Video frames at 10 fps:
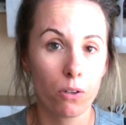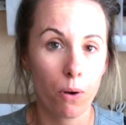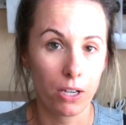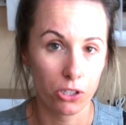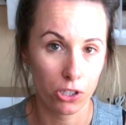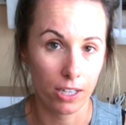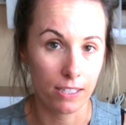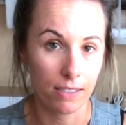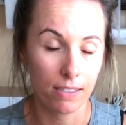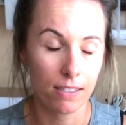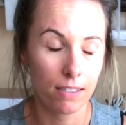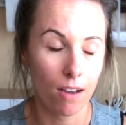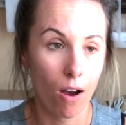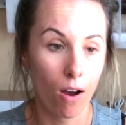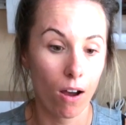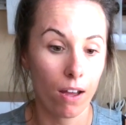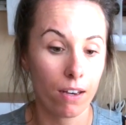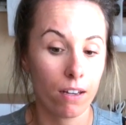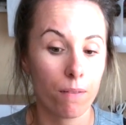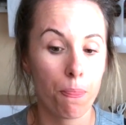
questions on